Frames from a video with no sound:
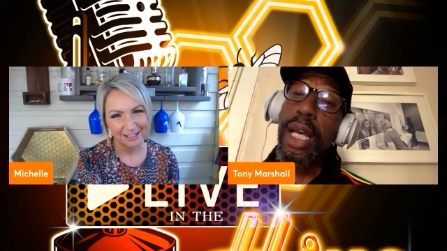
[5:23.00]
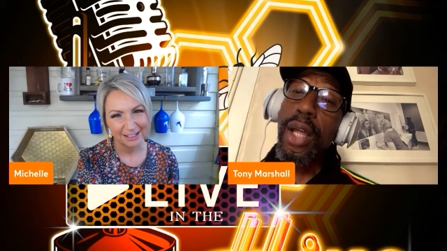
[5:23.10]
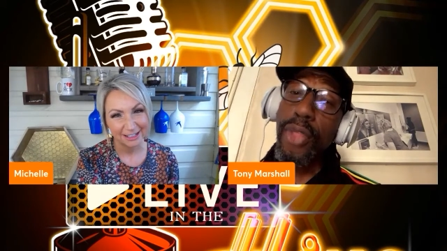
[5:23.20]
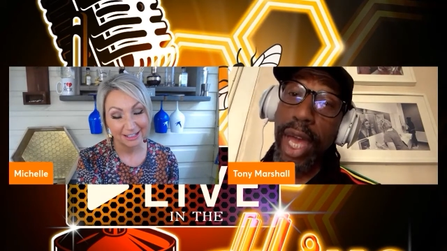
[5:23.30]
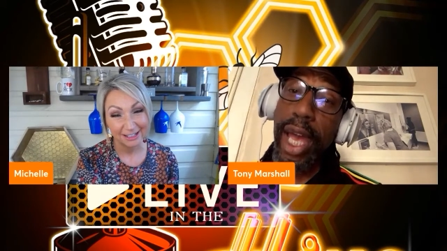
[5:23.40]

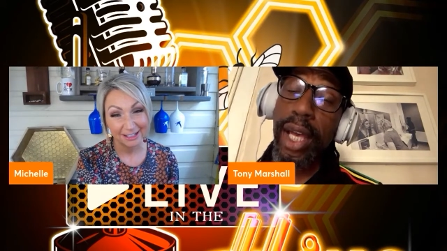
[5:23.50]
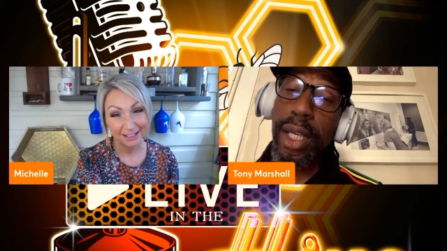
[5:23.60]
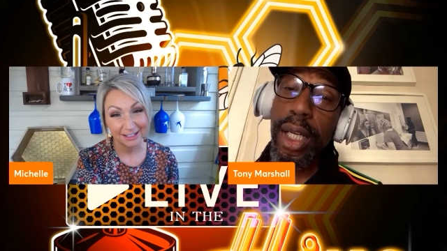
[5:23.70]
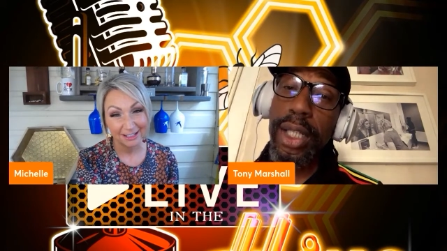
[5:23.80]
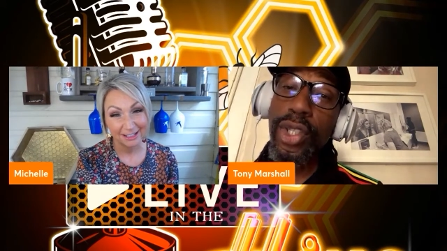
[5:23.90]
Speaker 1: there
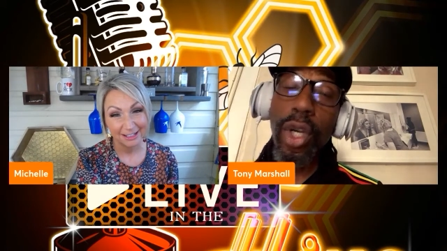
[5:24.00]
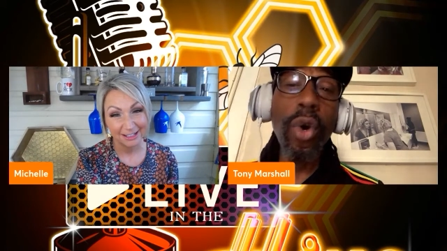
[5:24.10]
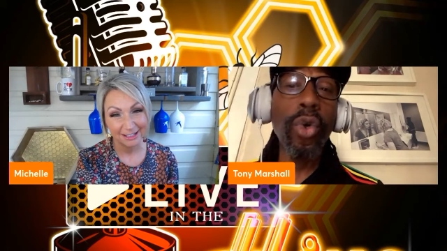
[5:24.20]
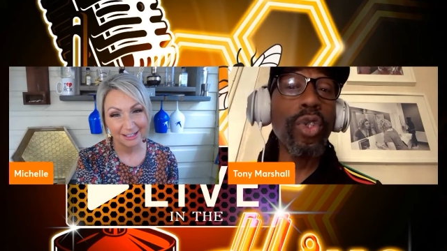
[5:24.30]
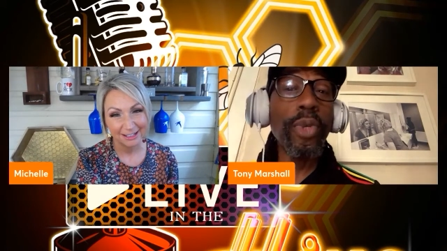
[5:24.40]
at uh,
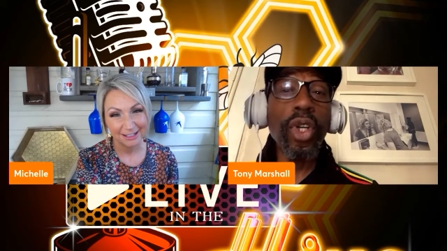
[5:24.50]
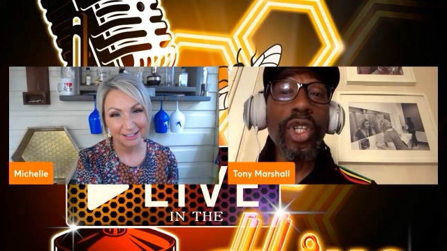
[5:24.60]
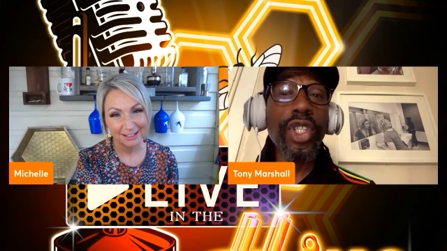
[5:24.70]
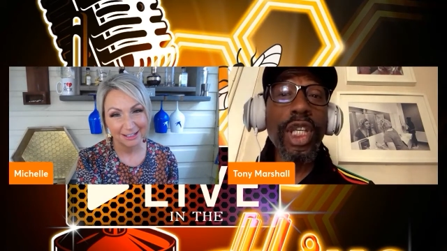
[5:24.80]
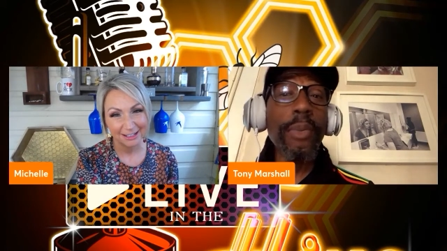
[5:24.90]
Oldham
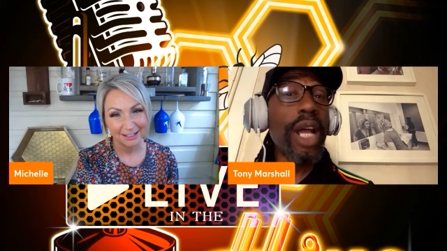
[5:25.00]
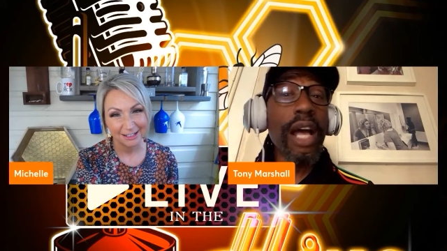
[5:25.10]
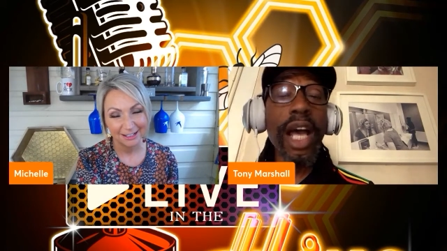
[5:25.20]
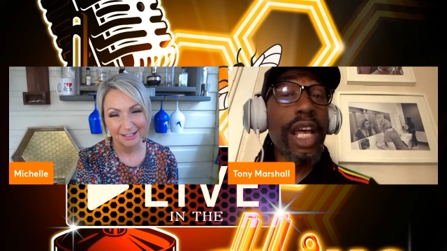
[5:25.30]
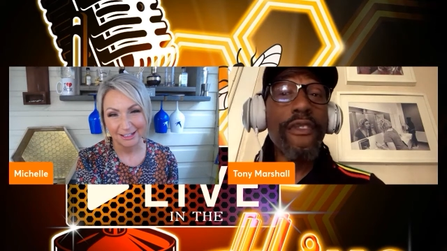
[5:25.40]
Coliseum, and I,
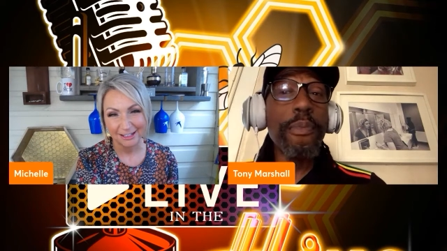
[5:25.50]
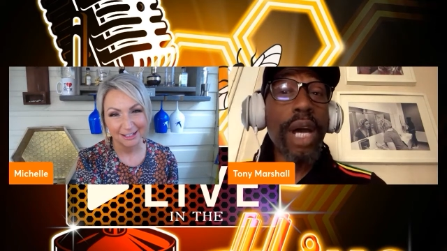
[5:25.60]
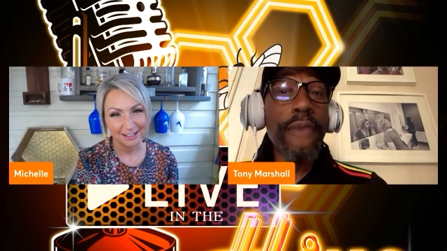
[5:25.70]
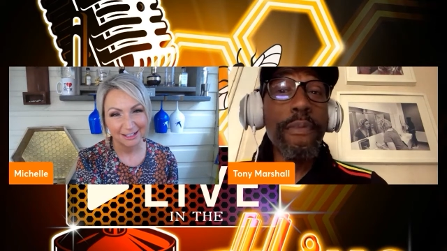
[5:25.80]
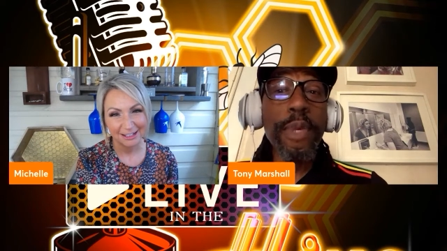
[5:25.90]
and I haven't I
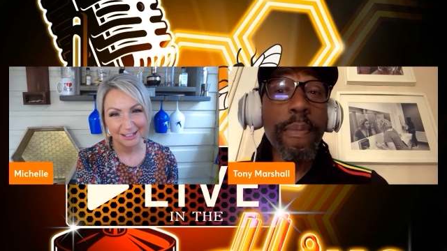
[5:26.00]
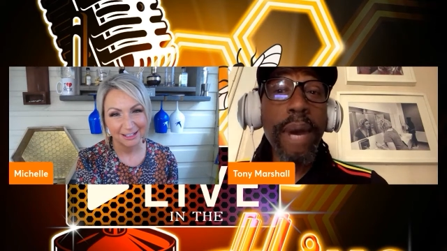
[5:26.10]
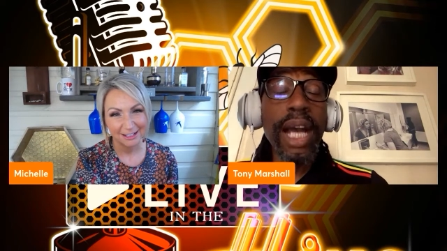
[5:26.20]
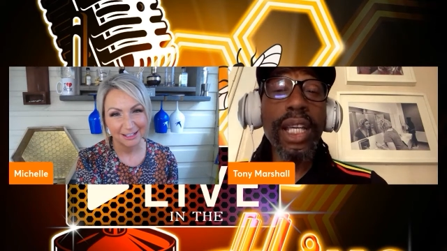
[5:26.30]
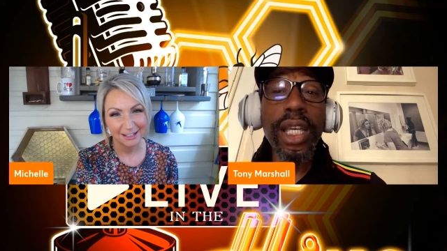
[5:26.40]
haven't been
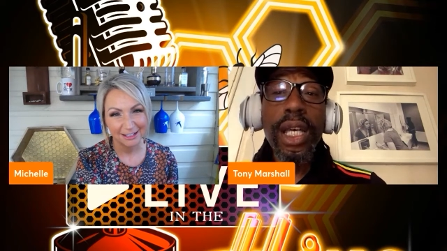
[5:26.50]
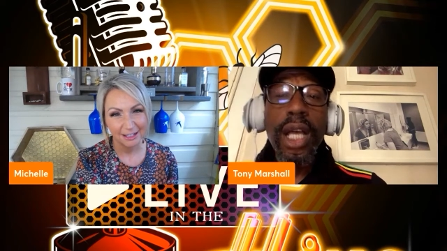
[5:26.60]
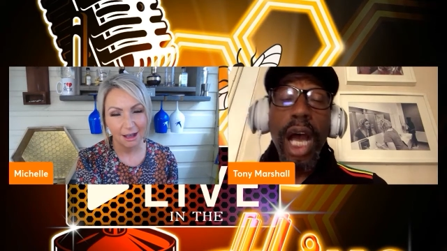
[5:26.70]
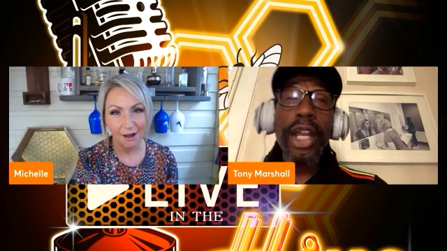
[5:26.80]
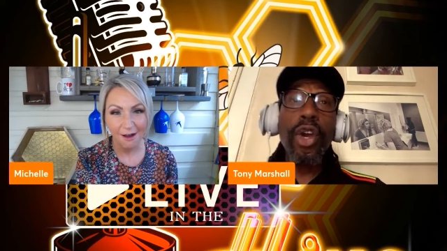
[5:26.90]
back.
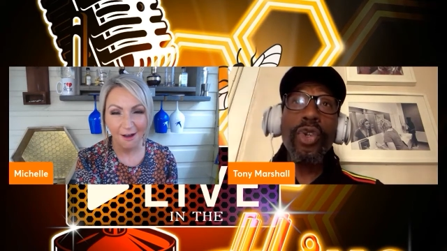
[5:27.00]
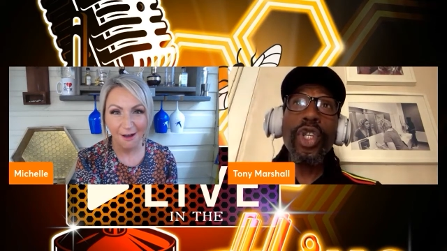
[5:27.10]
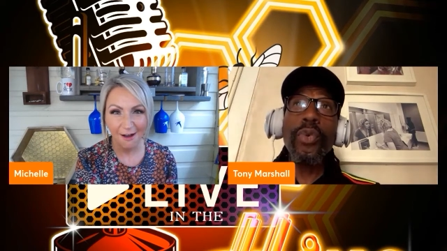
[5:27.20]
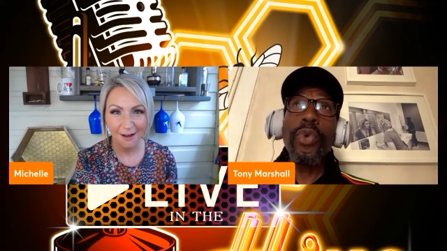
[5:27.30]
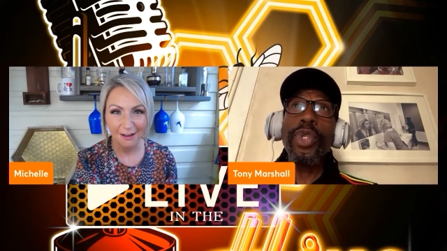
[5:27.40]
And I also
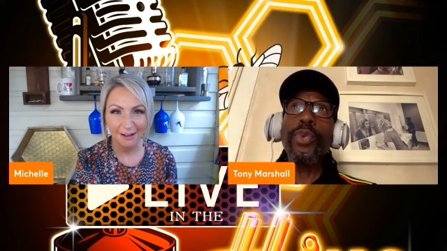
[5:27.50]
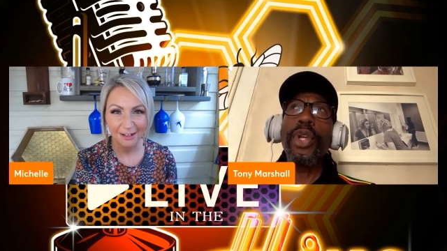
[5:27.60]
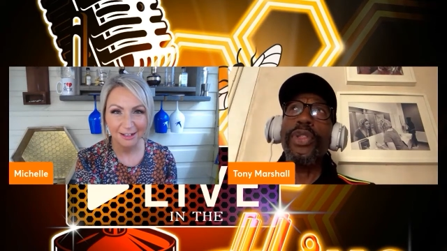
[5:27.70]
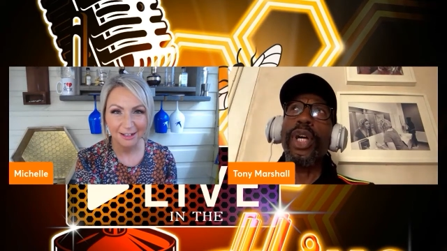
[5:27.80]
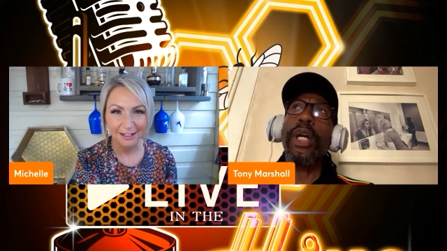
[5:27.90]
was
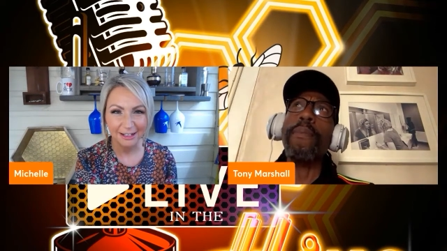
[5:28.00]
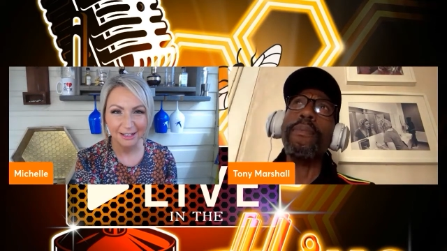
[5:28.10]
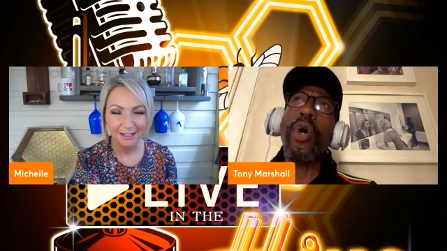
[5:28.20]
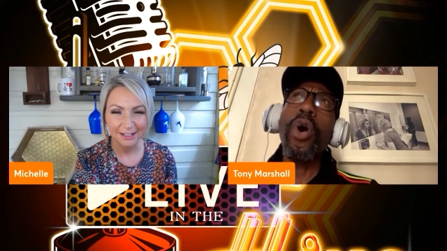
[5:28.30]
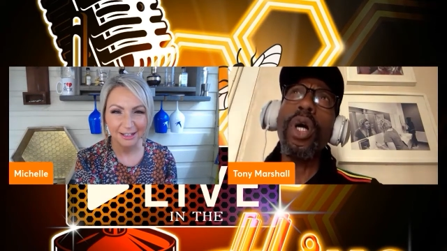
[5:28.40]
with um,
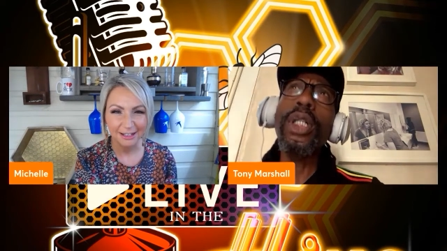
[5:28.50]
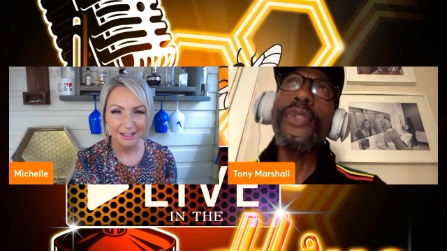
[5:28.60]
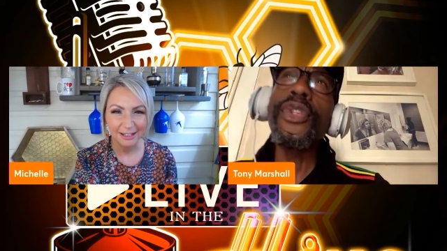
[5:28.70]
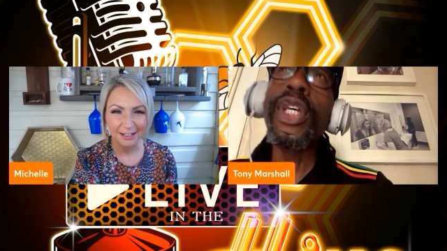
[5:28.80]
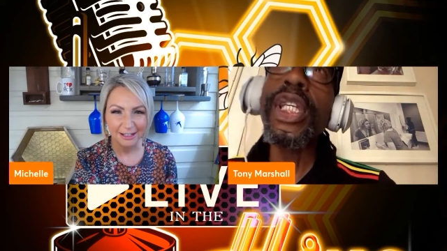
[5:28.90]

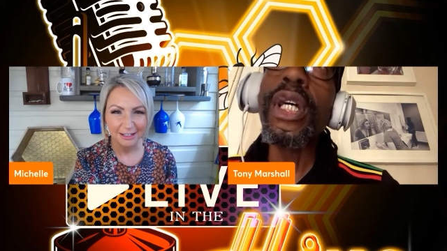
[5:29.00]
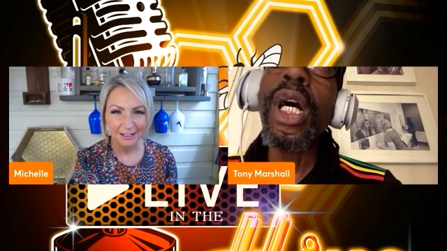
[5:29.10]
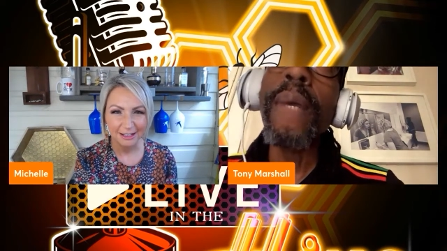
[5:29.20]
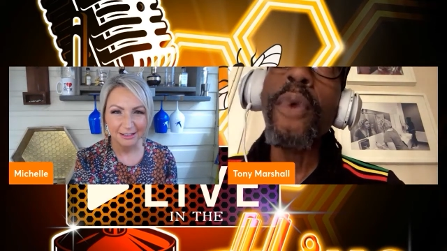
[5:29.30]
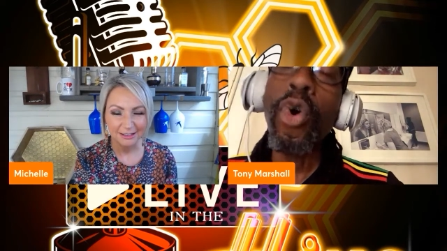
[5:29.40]
the
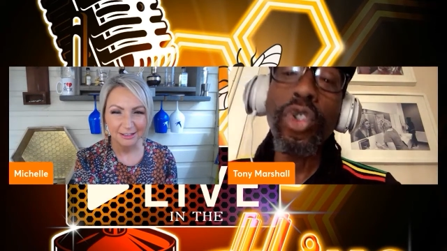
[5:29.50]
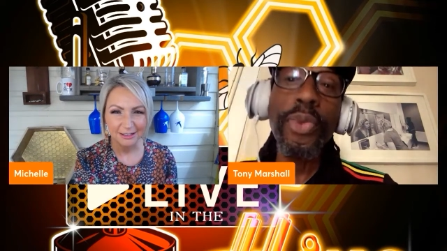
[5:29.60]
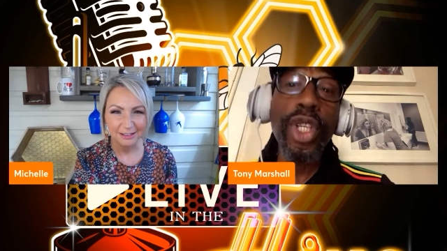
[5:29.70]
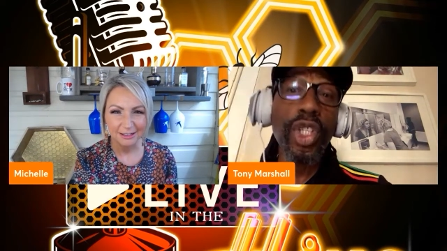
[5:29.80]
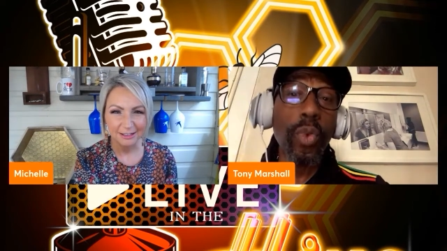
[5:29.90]
um, Oldham
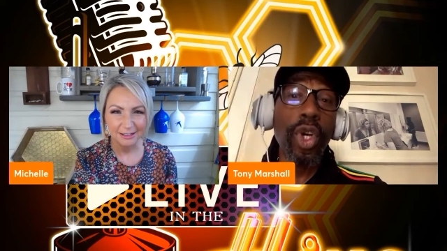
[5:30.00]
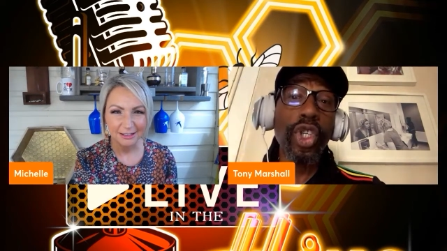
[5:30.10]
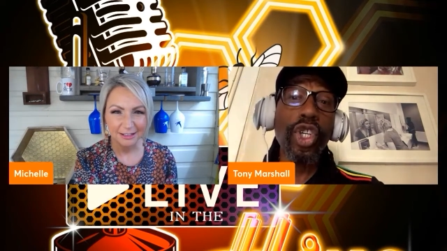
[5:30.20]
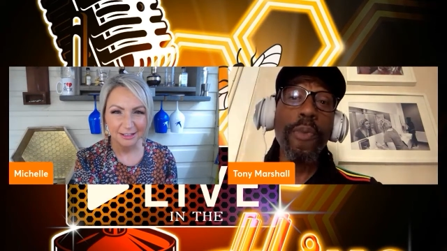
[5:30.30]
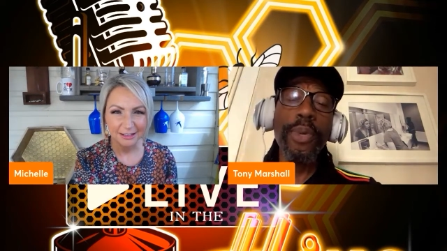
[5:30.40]
Theatre Workshop,